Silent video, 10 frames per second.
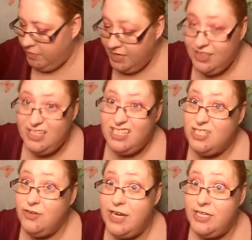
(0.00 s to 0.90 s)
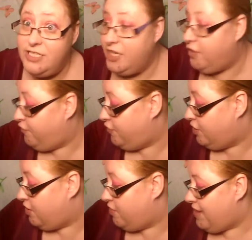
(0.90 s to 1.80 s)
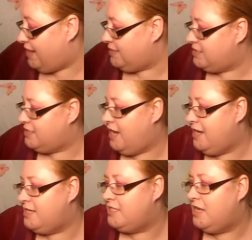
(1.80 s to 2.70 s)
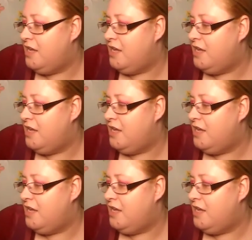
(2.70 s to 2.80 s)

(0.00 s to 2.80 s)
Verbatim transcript: And I think that's a great deal for that size.